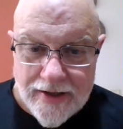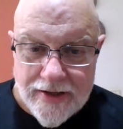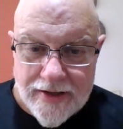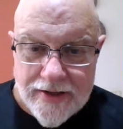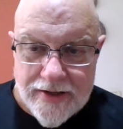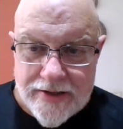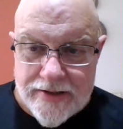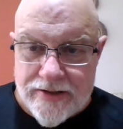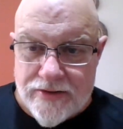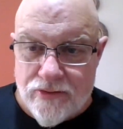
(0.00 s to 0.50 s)

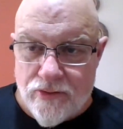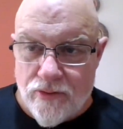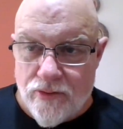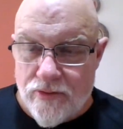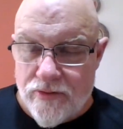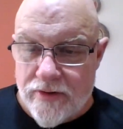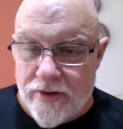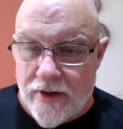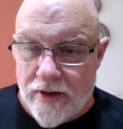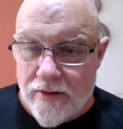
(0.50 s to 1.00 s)
this
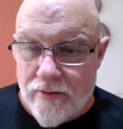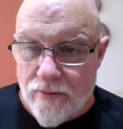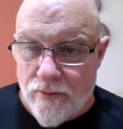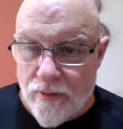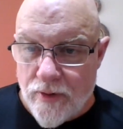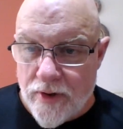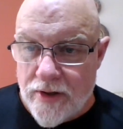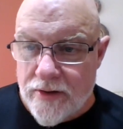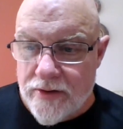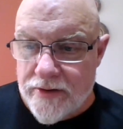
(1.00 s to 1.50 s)

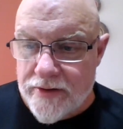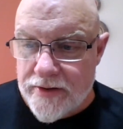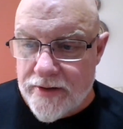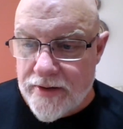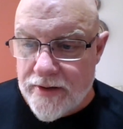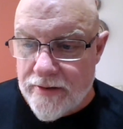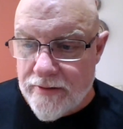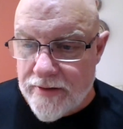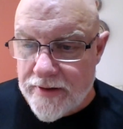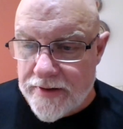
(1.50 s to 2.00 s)
reel
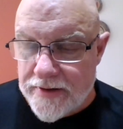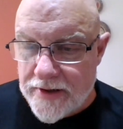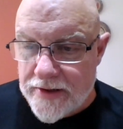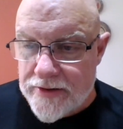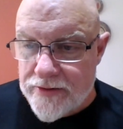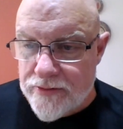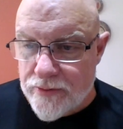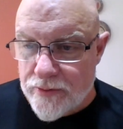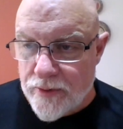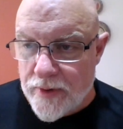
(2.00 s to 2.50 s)

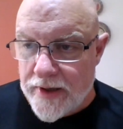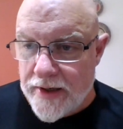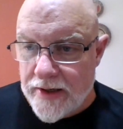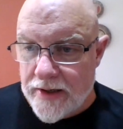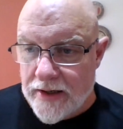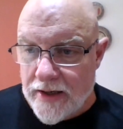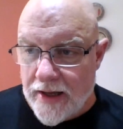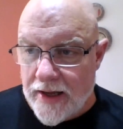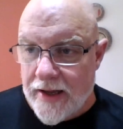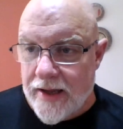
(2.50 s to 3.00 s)
does read
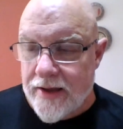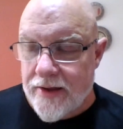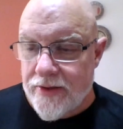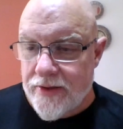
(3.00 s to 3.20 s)
like